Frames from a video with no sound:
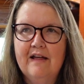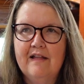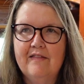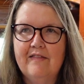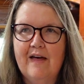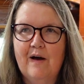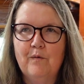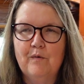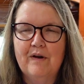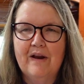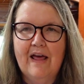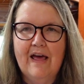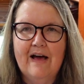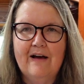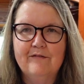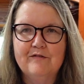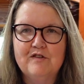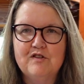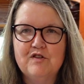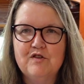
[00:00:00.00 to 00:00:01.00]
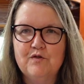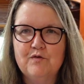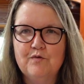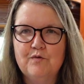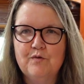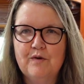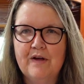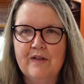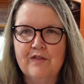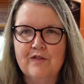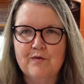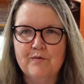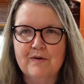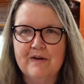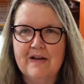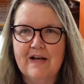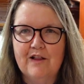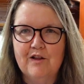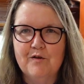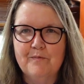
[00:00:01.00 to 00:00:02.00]
that would have $2 and
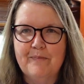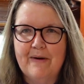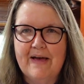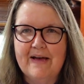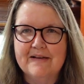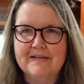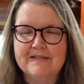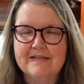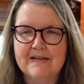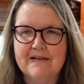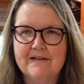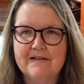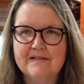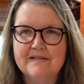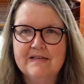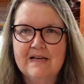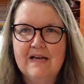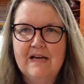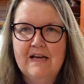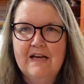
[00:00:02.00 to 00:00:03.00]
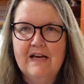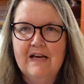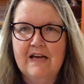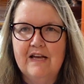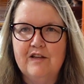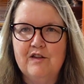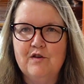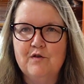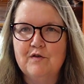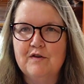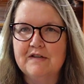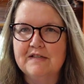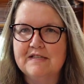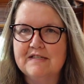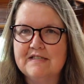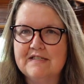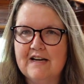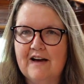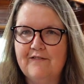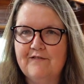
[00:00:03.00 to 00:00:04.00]
$3 bag sales, and you could
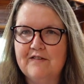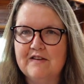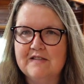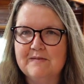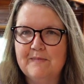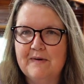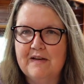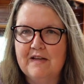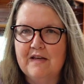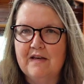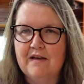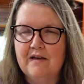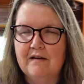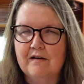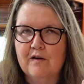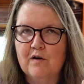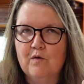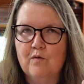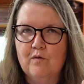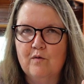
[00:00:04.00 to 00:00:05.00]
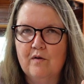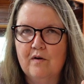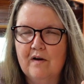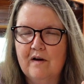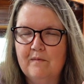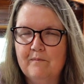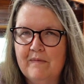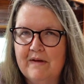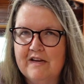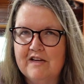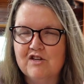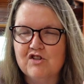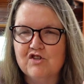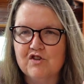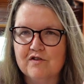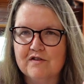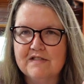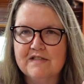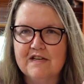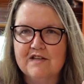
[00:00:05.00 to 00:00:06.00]
stuff as many
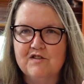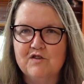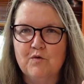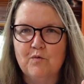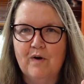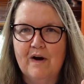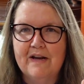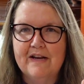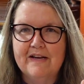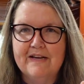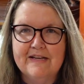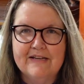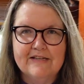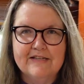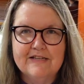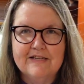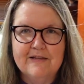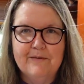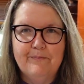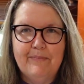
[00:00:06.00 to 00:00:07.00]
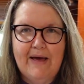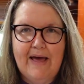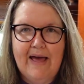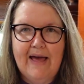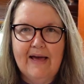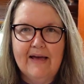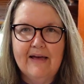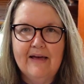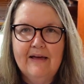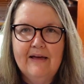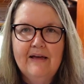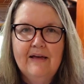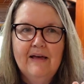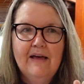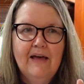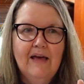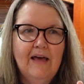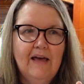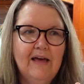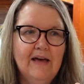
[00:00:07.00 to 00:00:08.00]
shirts as you wanted into the bag.
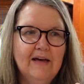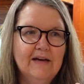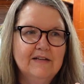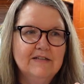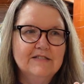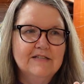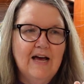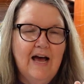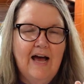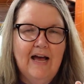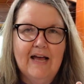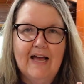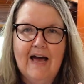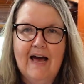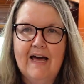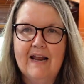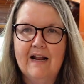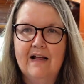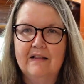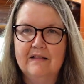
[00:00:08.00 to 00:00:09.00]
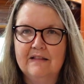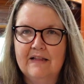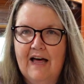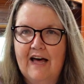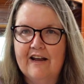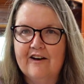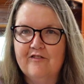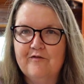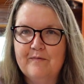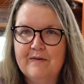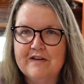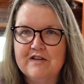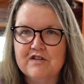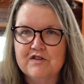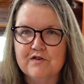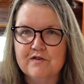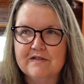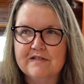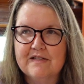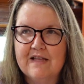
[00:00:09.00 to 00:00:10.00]
And I got a lot of my
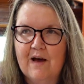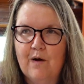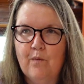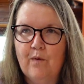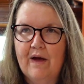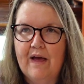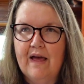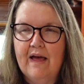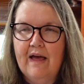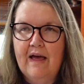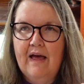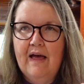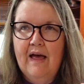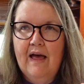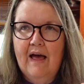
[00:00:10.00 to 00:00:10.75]
shirts that way.